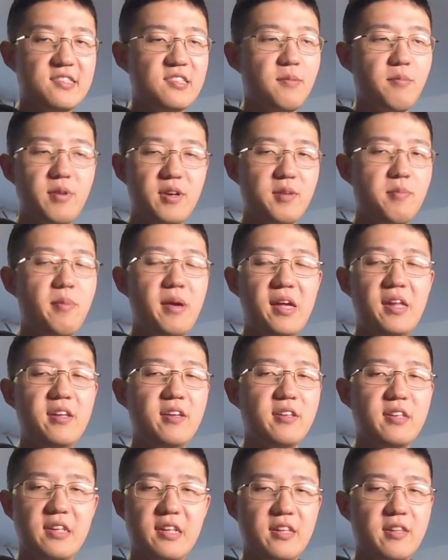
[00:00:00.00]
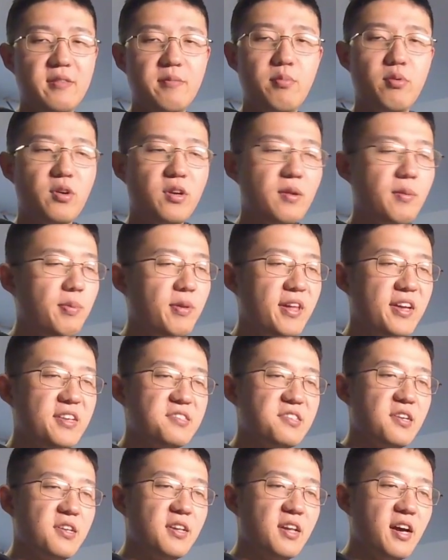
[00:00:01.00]
Somebody made it and then put the
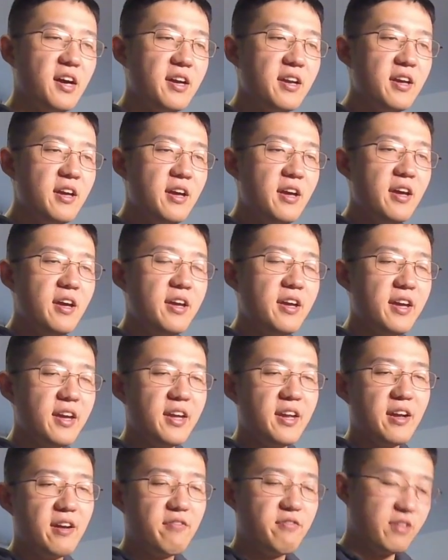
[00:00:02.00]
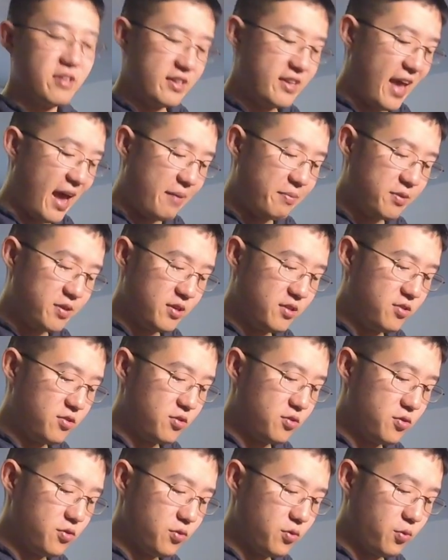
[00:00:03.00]
plans online, and I've adapted
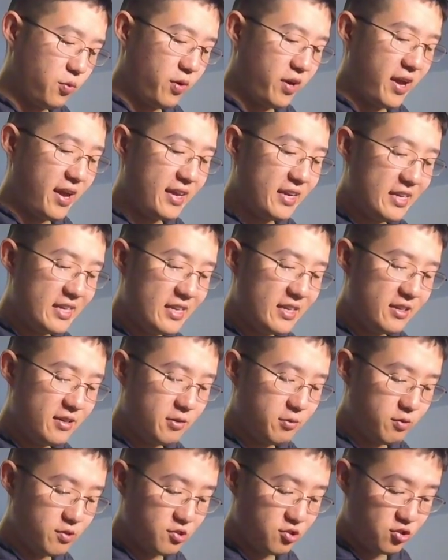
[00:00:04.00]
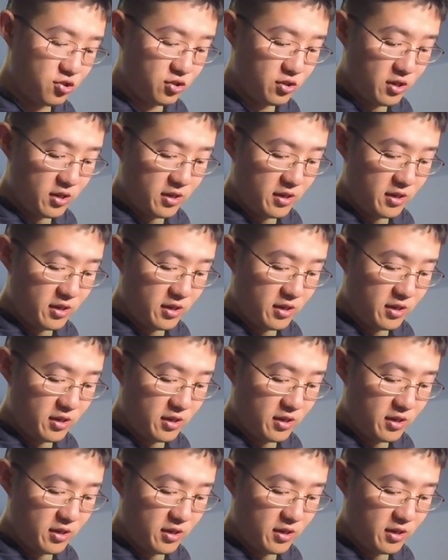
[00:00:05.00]
to what I need, which